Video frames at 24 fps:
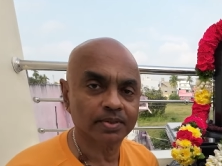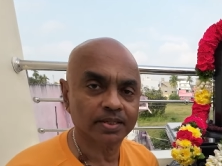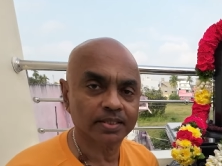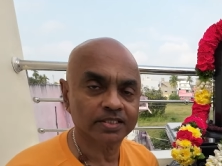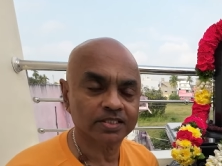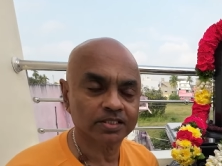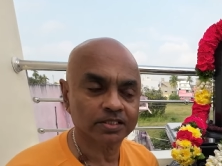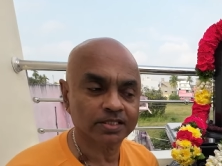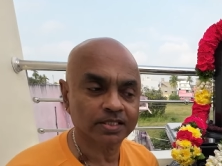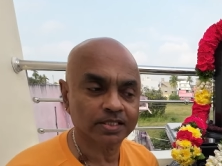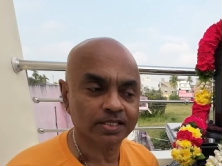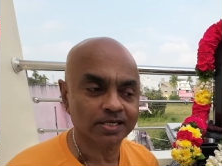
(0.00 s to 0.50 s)

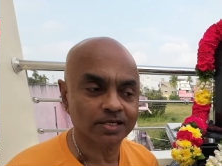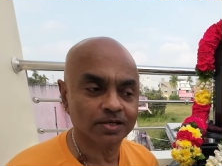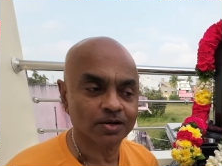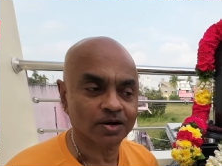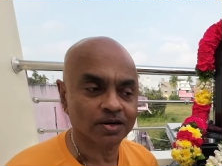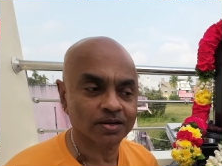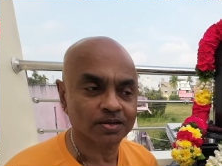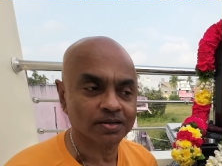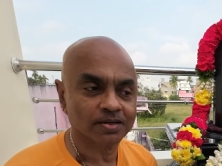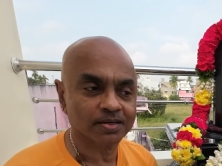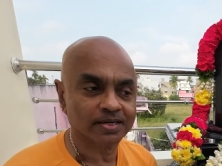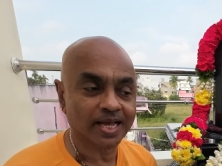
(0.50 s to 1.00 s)
It's still
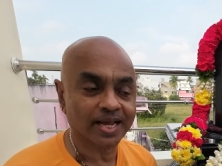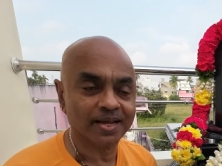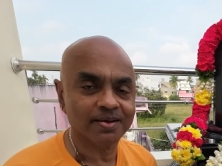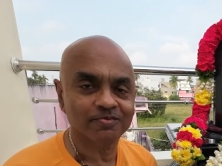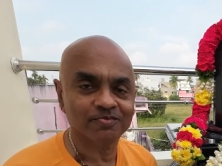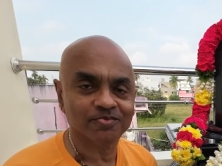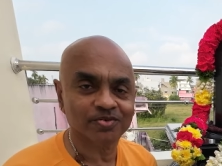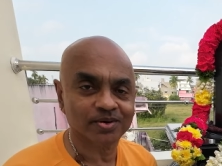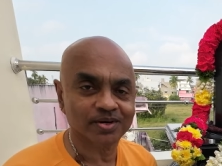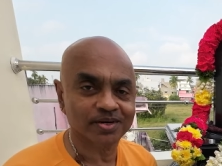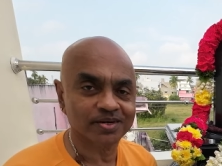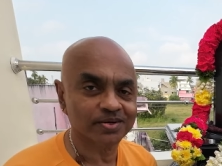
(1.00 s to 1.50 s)
not time
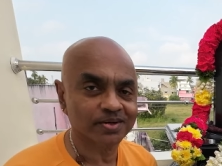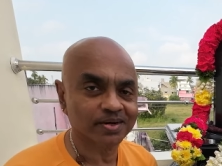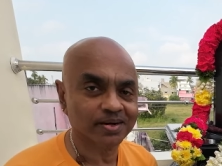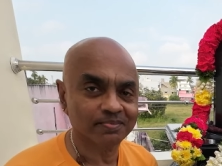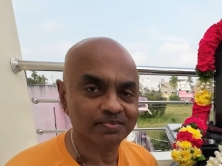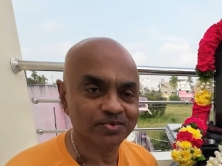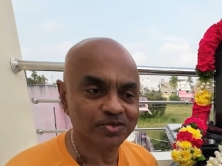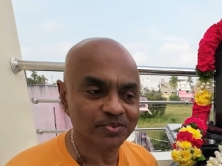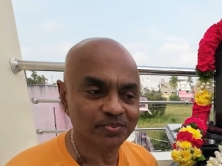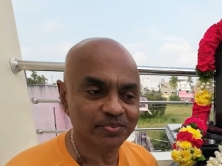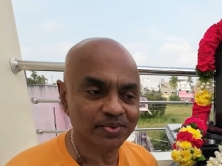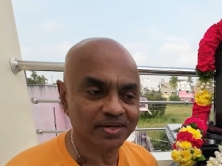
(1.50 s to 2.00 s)
for it to
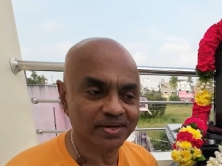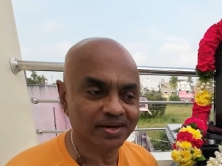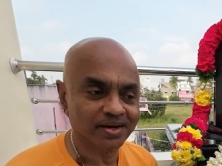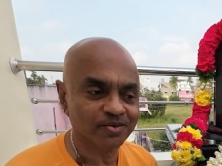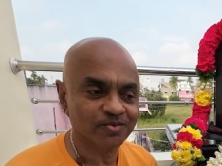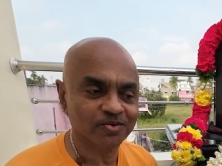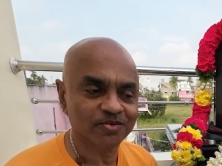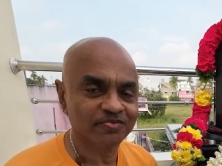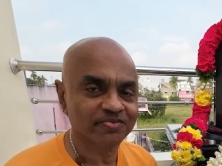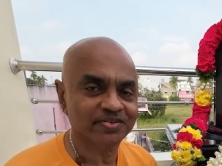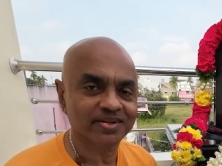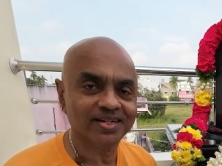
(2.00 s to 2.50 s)
come to me. I
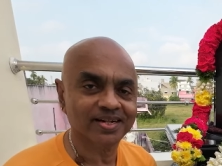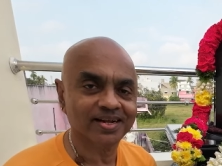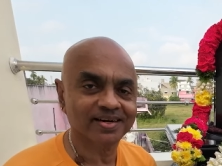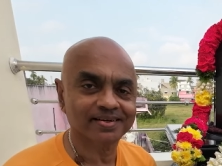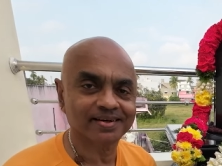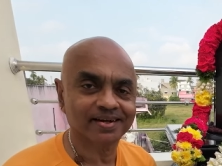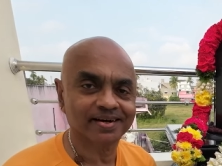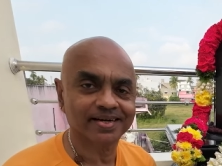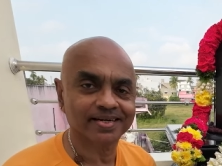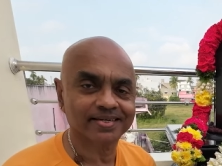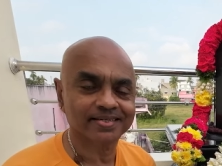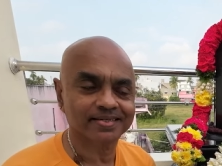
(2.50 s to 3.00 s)
don't feel that
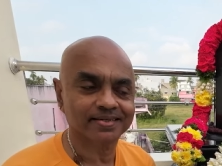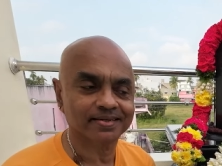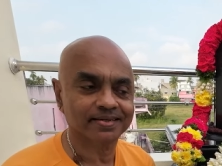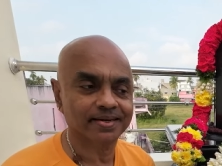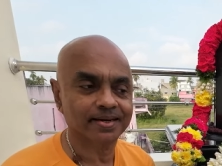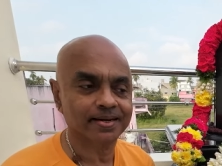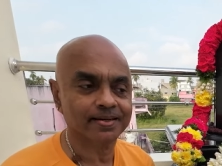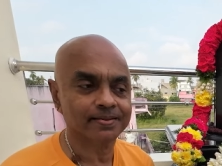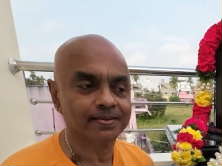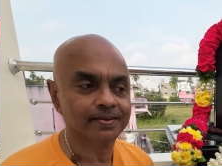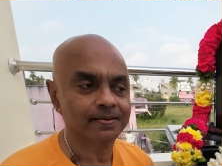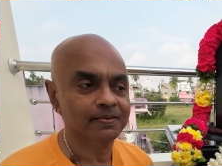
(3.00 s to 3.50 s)
connection
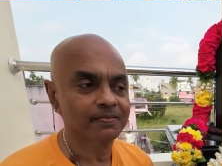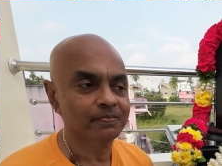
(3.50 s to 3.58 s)
yet.